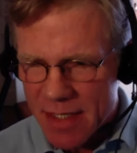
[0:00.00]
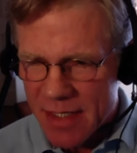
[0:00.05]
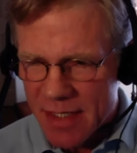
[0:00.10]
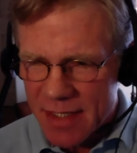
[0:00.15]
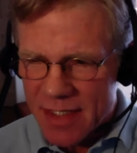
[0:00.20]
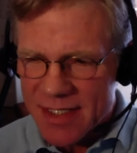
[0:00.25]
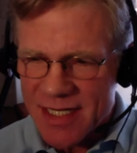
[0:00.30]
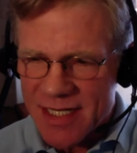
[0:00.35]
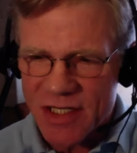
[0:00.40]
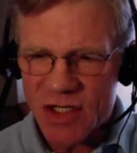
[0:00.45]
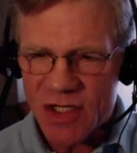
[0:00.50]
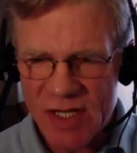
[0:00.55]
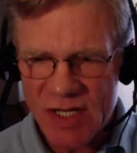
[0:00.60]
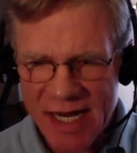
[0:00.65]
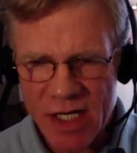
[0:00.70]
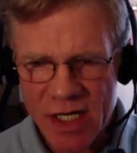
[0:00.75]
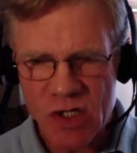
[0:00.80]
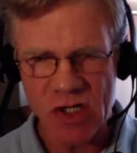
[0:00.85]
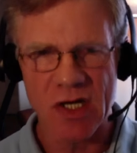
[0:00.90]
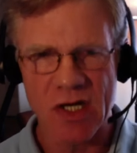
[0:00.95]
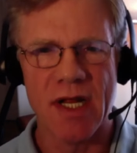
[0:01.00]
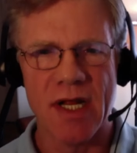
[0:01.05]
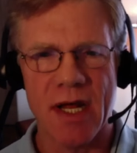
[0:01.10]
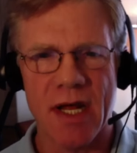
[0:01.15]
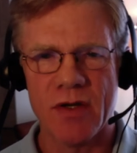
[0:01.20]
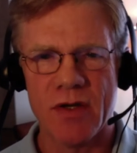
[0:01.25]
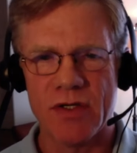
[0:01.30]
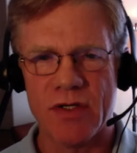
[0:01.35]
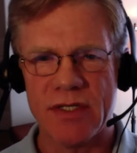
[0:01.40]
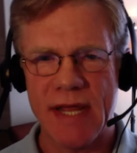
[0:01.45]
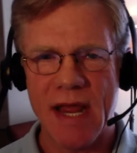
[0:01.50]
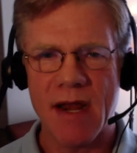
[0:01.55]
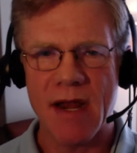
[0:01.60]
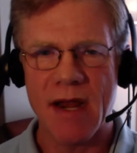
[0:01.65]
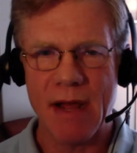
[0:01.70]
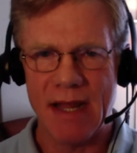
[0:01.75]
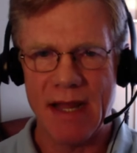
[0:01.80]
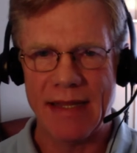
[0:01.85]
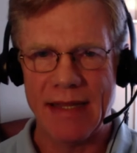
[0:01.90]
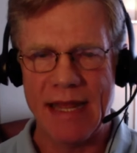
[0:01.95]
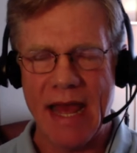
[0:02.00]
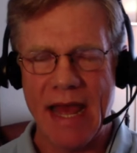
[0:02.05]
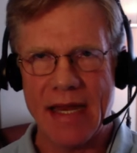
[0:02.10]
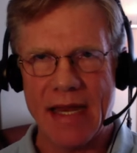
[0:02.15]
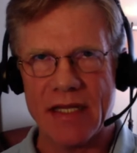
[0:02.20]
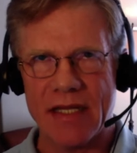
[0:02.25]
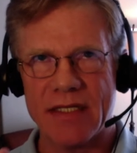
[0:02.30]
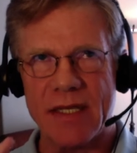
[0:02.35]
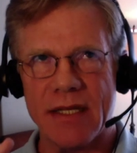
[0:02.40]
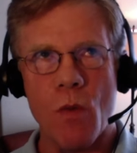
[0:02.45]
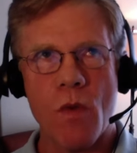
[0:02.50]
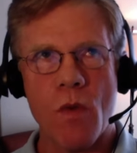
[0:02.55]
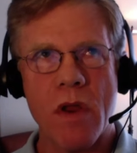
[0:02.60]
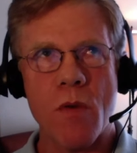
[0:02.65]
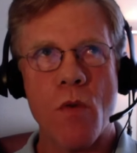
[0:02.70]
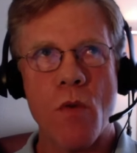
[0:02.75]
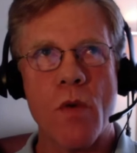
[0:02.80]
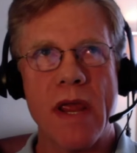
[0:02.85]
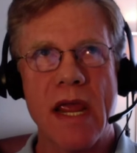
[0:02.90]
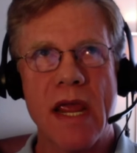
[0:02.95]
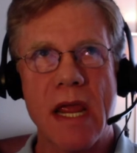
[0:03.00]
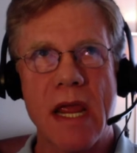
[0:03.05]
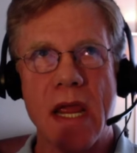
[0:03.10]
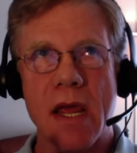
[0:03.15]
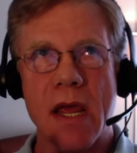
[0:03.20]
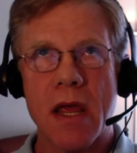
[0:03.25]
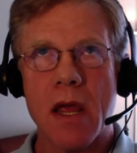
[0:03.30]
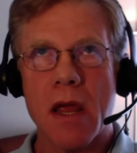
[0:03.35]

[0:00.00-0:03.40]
distinction to understand about that is that when we